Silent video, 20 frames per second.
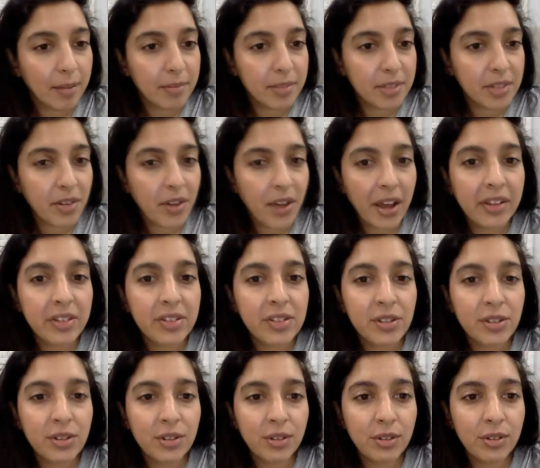So
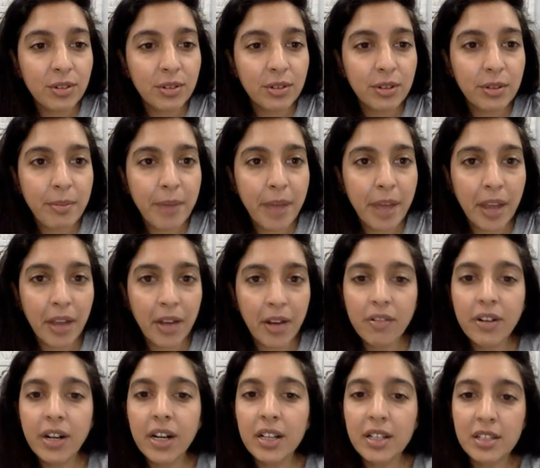as you may
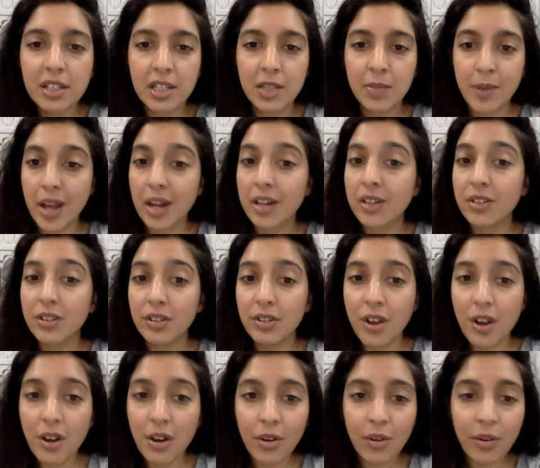already suspect or
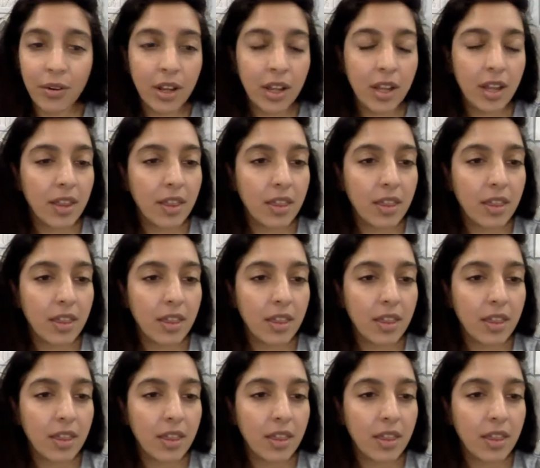know,